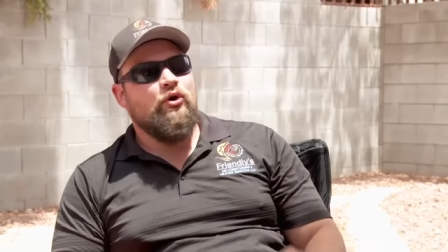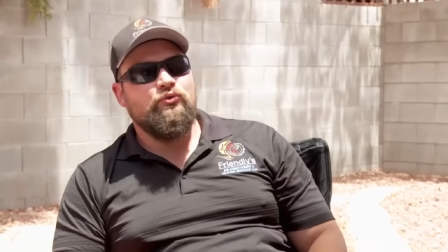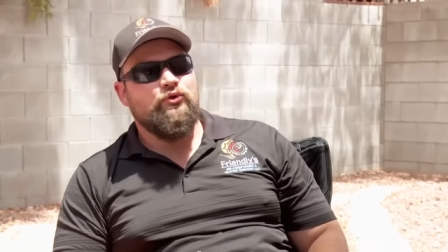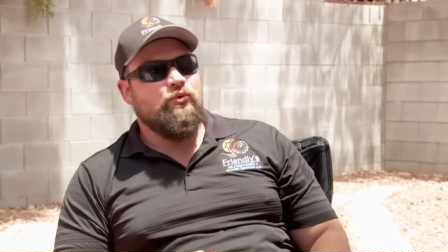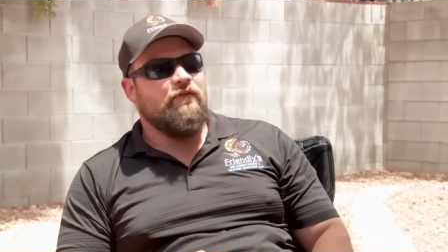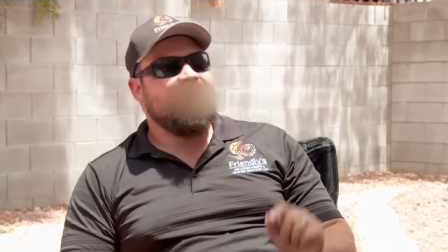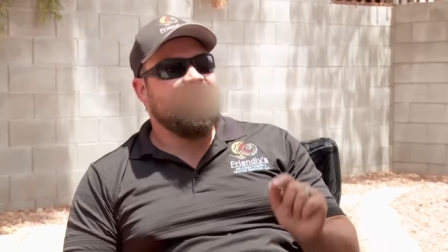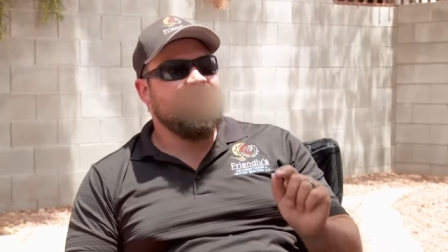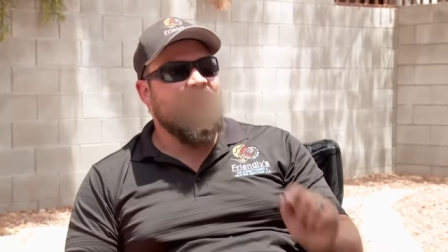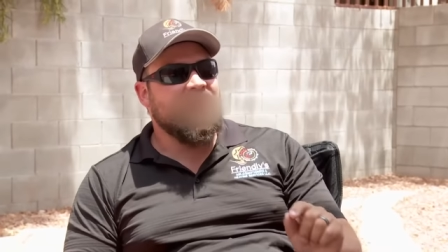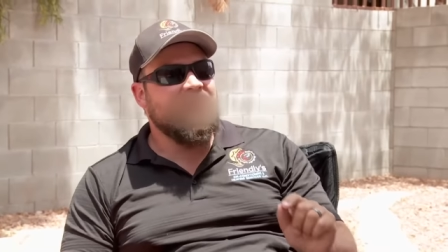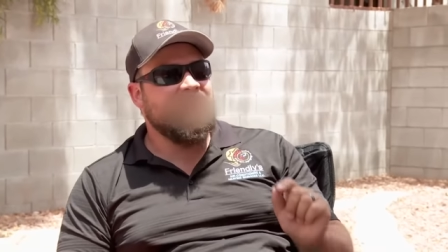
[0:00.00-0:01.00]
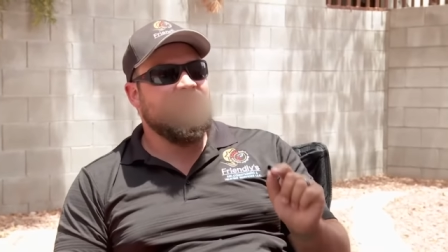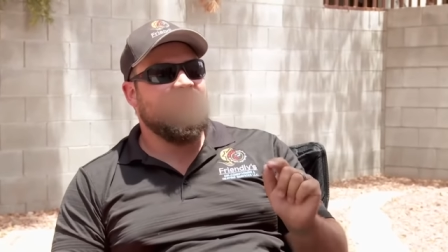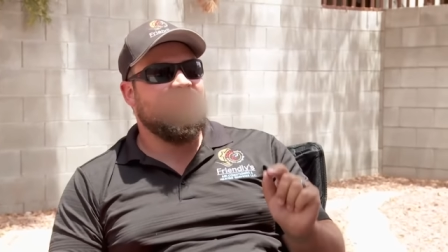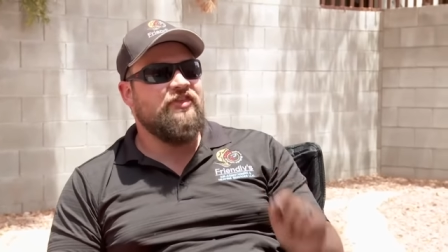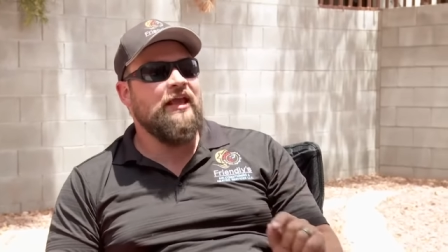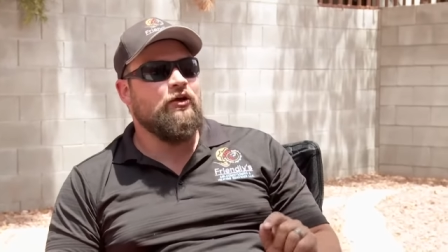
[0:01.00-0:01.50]
you don't do
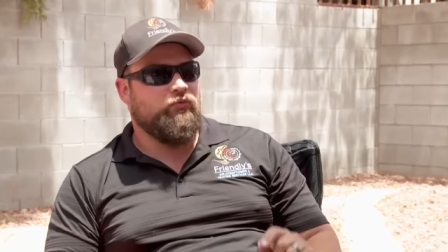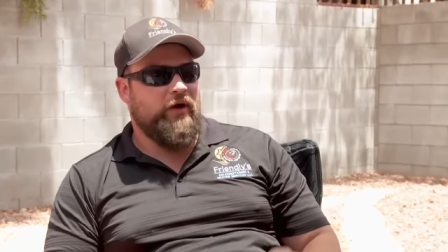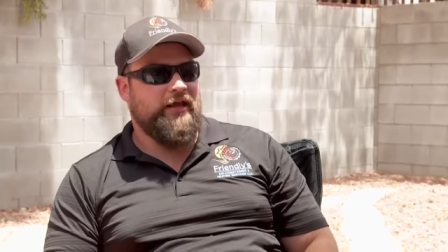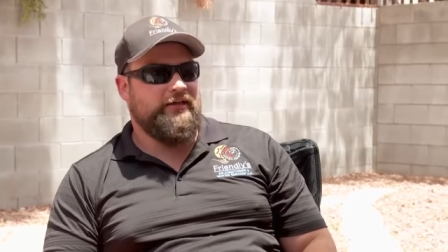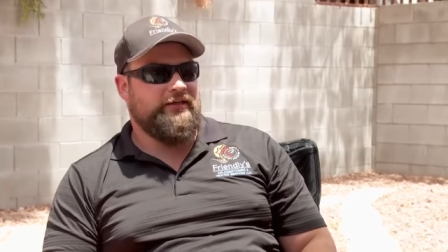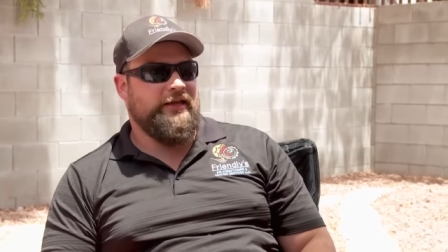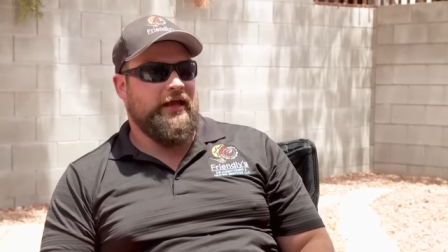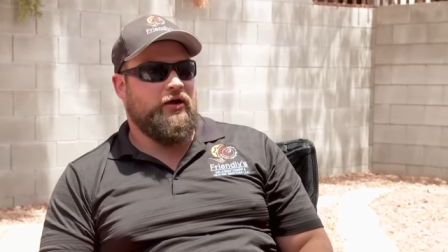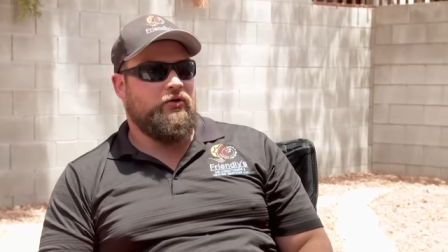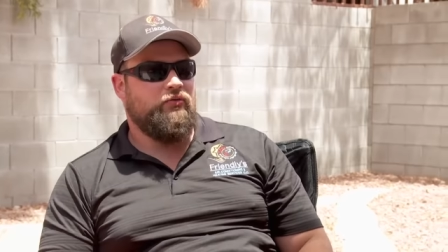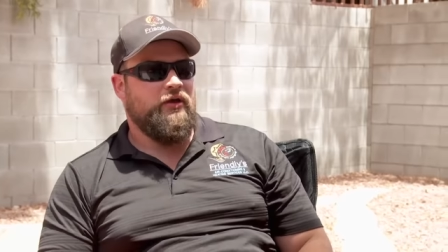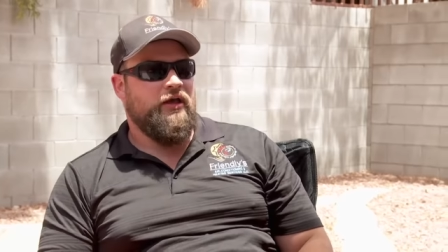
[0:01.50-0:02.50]
a thing right now.